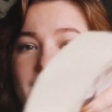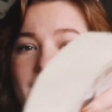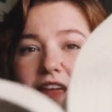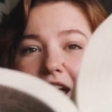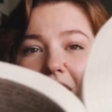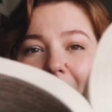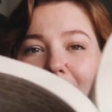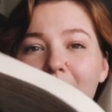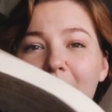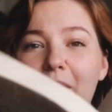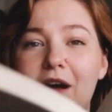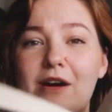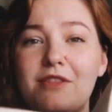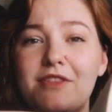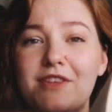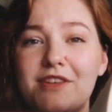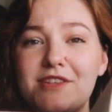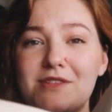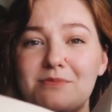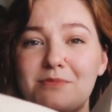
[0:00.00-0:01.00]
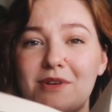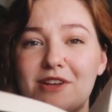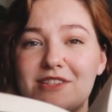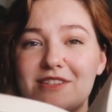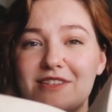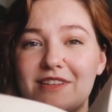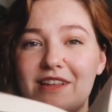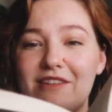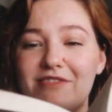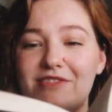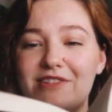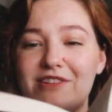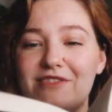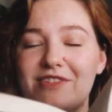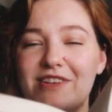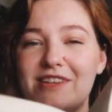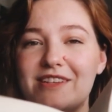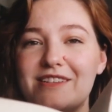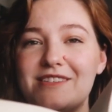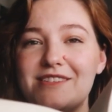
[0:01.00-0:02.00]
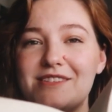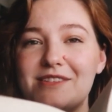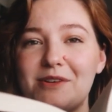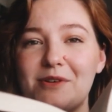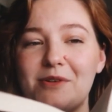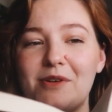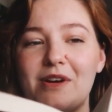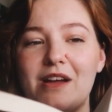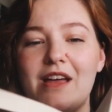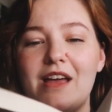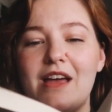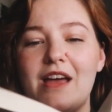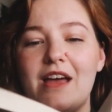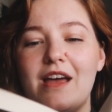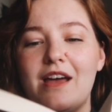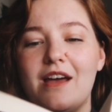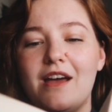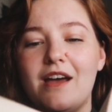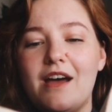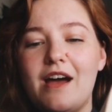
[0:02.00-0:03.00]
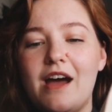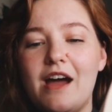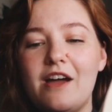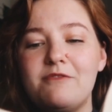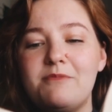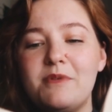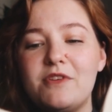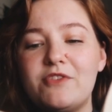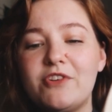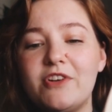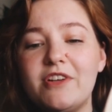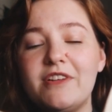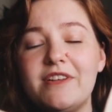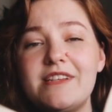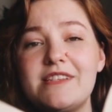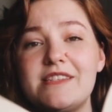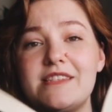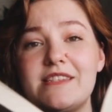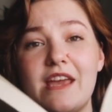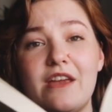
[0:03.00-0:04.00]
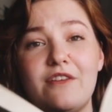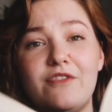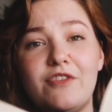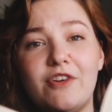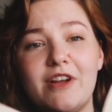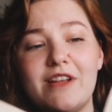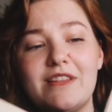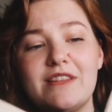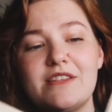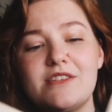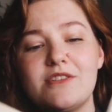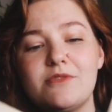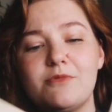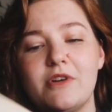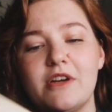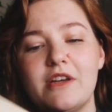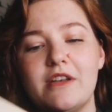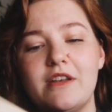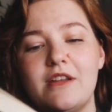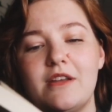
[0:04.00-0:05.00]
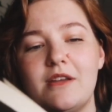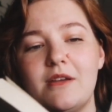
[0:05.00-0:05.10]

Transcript: have about this much left of it, so I've been really savoring this one.